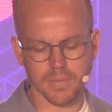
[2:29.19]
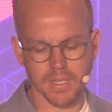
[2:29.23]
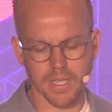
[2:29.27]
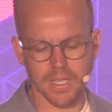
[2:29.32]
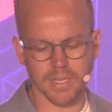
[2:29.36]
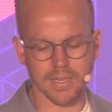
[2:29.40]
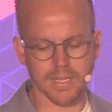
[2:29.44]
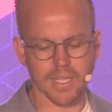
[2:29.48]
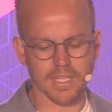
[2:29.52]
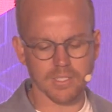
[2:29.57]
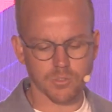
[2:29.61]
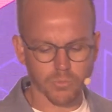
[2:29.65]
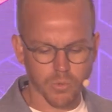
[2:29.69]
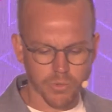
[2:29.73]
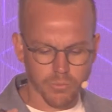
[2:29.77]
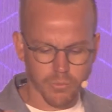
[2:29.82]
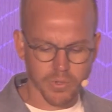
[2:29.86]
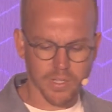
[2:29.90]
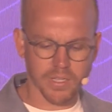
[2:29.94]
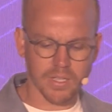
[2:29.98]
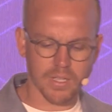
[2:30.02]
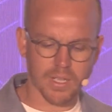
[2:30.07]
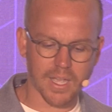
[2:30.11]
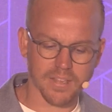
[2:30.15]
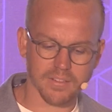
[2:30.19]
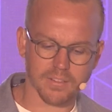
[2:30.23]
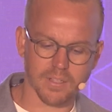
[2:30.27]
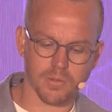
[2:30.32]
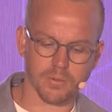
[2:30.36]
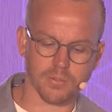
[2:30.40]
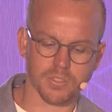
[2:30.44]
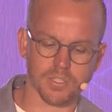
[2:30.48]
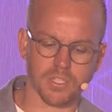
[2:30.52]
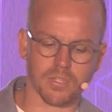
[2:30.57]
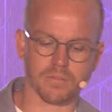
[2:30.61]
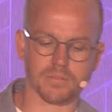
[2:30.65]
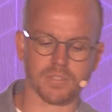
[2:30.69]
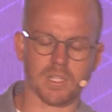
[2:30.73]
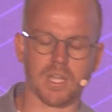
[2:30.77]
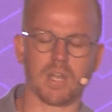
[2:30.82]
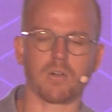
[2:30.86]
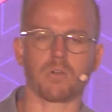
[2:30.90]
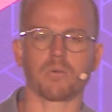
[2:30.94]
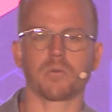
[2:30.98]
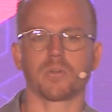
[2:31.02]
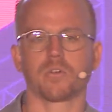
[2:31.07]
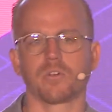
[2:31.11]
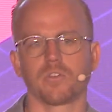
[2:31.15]
And that's when we asked ourselves, how
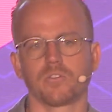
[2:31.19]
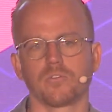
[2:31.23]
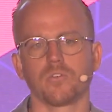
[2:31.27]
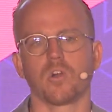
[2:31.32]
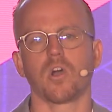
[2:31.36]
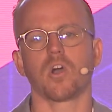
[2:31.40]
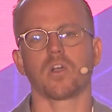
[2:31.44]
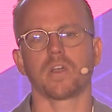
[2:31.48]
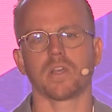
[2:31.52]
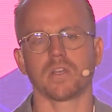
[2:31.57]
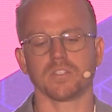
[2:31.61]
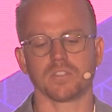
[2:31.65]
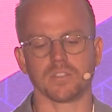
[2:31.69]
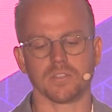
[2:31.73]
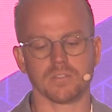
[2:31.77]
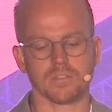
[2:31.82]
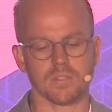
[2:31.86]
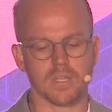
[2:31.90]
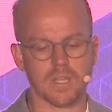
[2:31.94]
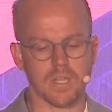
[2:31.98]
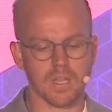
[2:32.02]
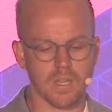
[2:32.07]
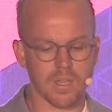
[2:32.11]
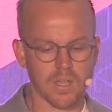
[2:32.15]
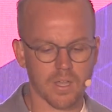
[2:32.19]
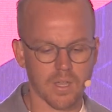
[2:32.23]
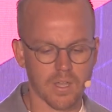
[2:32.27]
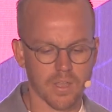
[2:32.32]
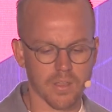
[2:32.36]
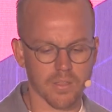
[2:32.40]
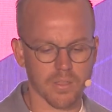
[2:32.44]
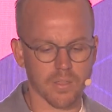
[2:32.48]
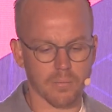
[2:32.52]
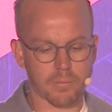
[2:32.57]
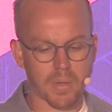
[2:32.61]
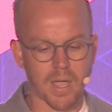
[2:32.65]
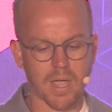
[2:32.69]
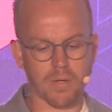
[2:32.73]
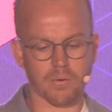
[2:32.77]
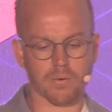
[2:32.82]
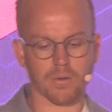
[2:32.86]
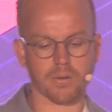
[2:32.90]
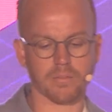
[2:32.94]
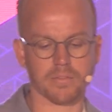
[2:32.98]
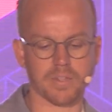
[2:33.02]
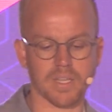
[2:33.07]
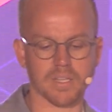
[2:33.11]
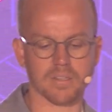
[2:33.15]
are we going to harness the power
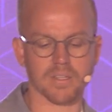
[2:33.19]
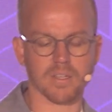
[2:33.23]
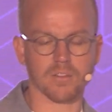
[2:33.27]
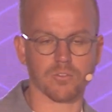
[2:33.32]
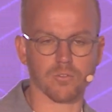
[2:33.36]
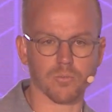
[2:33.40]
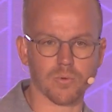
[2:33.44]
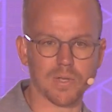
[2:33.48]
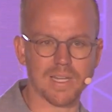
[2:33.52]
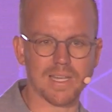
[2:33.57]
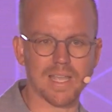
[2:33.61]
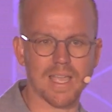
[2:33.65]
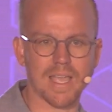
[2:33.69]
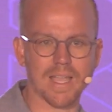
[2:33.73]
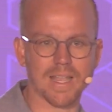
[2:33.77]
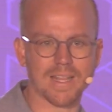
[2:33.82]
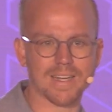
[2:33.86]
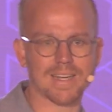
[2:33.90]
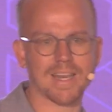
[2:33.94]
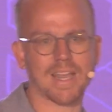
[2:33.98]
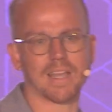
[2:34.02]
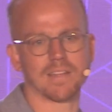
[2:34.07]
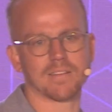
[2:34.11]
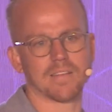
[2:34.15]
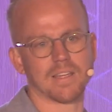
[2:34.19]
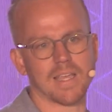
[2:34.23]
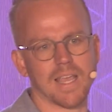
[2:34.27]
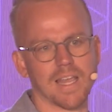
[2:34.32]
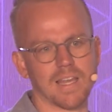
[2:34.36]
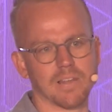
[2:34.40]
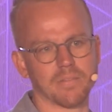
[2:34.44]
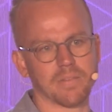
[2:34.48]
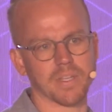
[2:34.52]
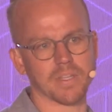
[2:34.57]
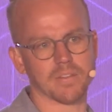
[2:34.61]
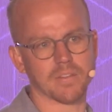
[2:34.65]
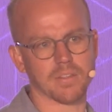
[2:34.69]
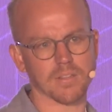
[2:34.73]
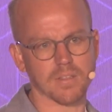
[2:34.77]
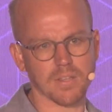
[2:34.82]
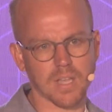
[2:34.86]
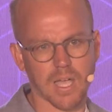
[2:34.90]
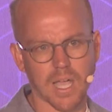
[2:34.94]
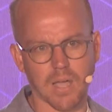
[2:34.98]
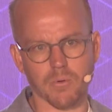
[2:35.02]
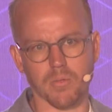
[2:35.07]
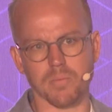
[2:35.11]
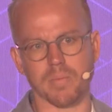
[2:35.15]
of data to really ignite and elevate
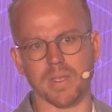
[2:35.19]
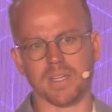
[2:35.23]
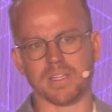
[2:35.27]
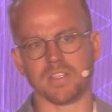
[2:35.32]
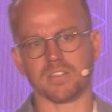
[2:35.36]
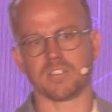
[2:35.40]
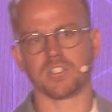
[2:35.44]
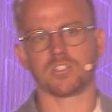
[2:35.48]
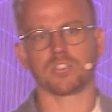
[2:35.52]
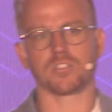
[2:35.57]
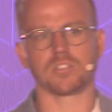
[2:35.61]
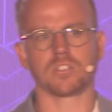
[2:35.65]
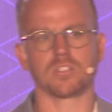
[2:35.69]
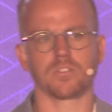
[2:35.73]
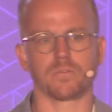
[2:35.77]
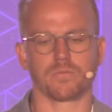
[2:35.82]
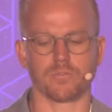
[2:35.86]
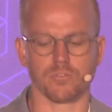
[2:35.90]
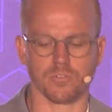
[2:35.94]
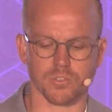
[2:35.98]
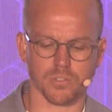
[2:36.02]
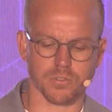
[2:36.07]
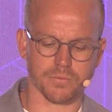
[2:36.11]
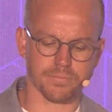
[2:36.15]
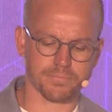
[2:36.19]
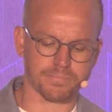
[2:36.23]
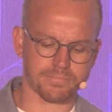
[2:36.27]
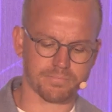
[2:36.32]
how we make decisions in the future?